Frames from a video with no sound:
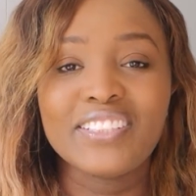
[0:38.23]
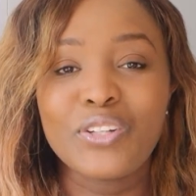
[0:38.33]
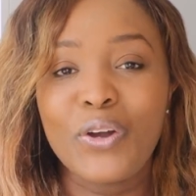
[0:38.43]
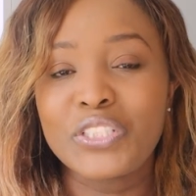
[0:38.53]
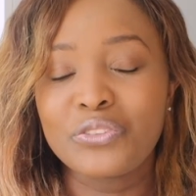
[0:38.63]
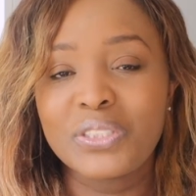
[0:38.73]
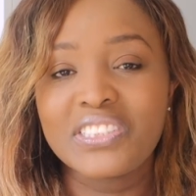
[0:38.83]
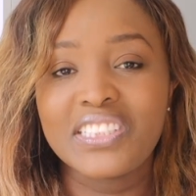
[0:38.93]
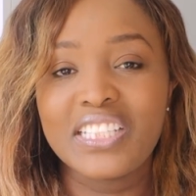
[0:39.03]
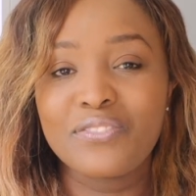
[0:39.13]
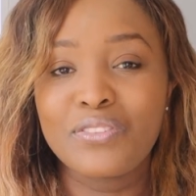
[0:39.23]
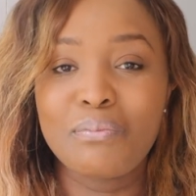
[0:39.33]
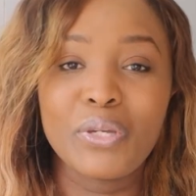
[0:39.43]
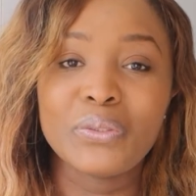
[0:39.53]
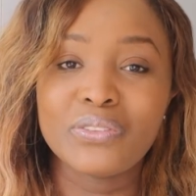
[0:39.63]
So I just want to see if the
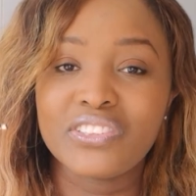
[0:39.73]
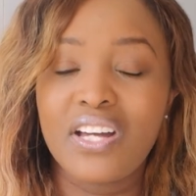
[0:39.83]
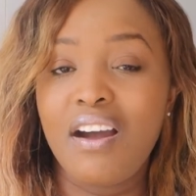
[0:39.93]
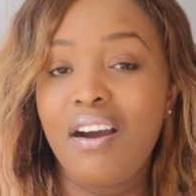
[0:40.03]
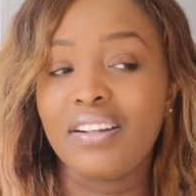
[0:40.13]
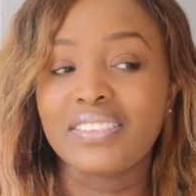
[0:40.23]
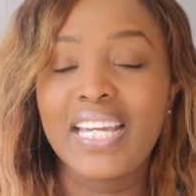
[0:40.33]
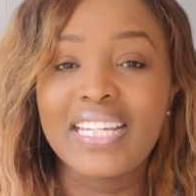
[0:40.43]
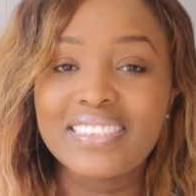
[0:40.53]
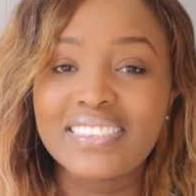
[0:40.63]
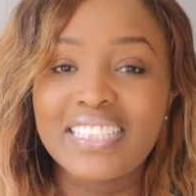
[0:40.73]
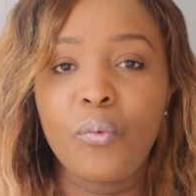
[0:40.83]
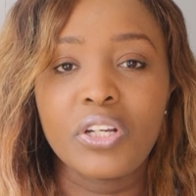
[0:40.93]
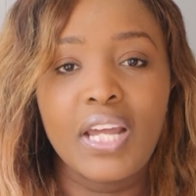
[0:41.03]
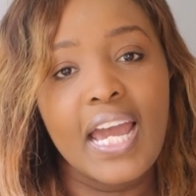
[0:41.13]
meals are tasty. I
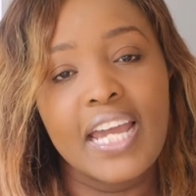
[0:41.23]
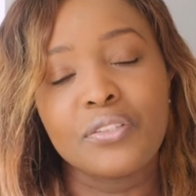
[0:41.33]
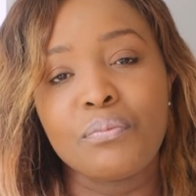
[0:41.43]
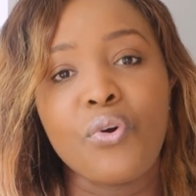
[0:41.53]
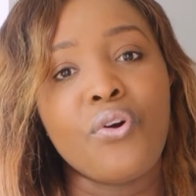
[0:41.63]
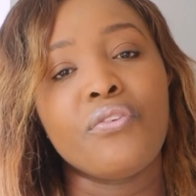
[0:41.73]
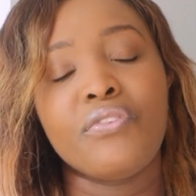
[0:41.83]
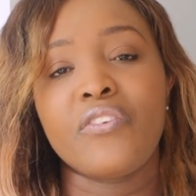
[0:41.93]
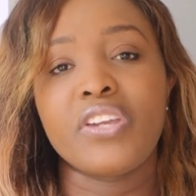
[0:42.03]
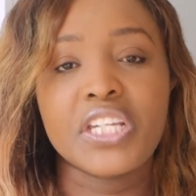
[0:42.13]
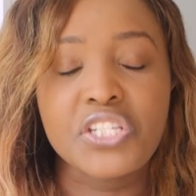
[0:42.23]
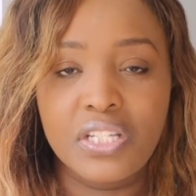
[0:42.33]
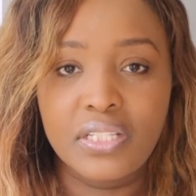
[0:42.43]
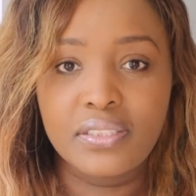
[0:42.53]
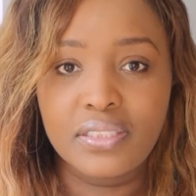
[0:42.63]
want to add more
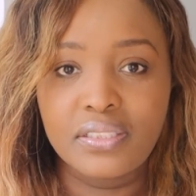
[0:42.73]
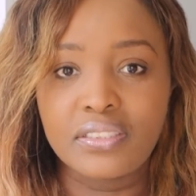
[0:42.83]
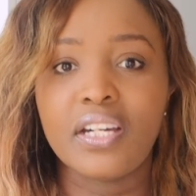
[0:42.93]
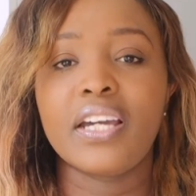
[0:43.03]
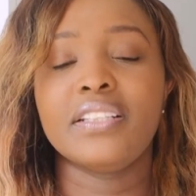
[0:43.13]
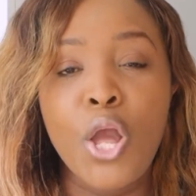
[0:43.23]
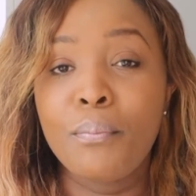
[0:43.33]
variation into the diet.